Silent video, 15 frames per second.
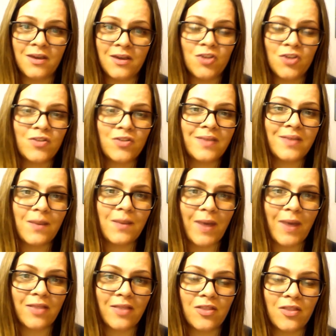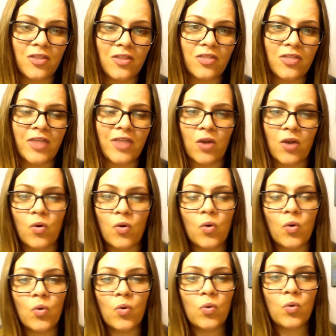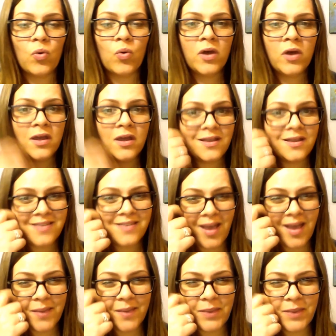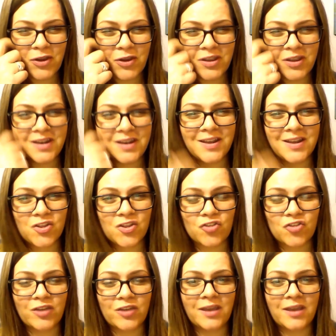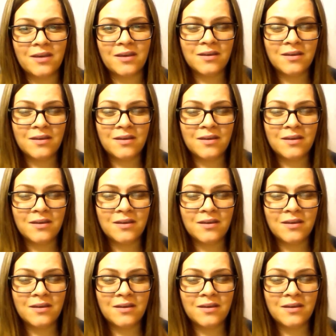Just think about that whole time period in history.